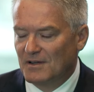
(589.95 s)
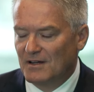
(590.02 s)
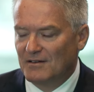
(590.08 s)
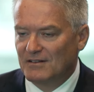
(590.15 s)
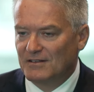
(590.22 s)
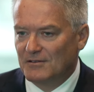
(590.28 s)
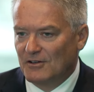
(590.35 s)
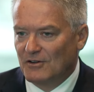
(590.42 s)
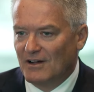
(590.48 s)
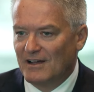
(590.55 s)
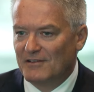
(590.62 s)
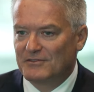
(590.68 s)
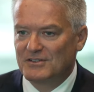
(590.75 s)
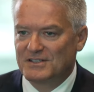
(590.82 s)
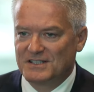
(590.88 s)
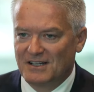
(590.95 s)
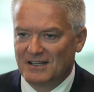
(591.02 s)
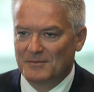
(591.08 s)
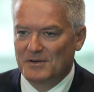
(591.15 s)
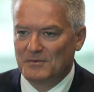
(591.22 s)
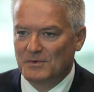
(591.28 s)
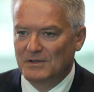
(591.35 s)
I have to
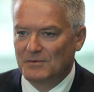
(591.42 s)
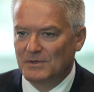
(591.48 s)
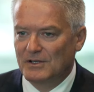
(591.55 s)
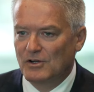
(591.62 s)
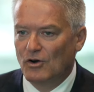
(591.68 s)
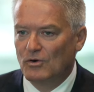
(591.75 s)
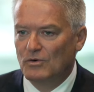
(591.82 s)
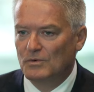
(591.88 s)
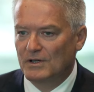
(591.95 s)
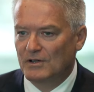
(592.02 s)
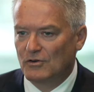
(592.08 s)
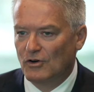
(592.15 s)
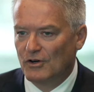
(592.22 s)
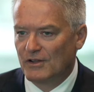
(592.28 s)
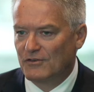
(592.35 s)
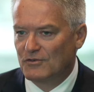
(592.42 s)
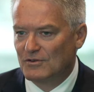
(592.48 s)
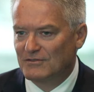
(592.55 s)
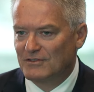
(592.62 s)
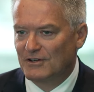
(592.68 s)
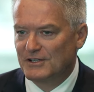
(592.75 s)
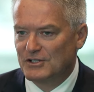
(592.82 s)
say, we are going through
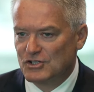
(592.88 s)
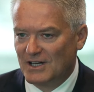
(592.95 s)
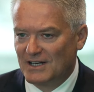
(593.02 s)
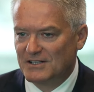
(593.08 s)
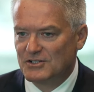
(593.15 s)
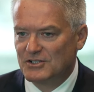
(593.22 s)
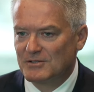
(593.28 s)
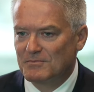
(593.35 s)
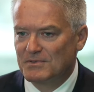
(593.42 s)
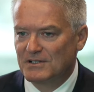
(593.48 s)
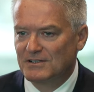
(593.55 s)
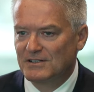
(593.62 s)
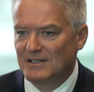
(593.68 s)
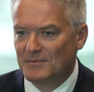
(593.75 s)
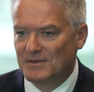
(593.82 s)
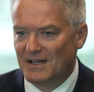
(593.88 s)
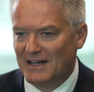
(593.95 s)
a very challenging period.